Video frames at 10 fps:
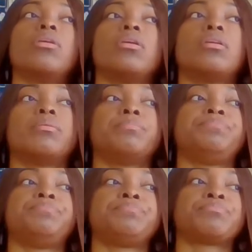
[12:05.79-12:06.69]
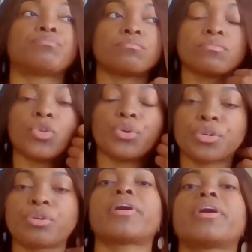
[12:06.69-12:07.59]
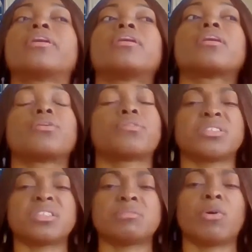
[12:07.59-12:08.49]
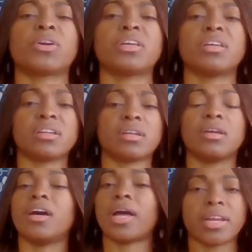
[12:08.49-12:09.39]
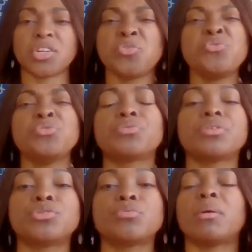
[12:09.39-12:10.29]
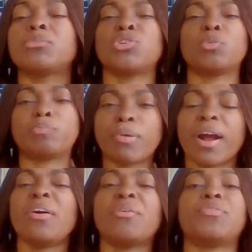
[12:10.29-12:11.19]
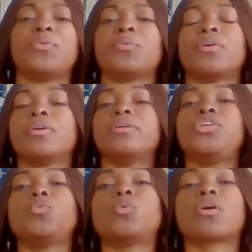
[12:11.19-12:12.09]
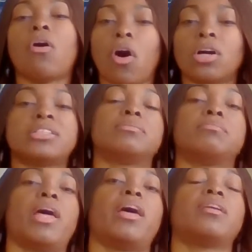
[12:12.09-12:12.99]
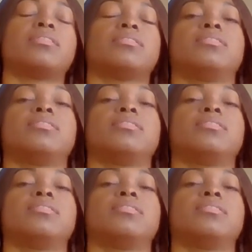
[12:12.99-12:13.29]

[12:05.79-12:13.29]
Um, you're a great kid, you're a smart kid. I knew you could do it. I'm so proud of you. You are awesome, man.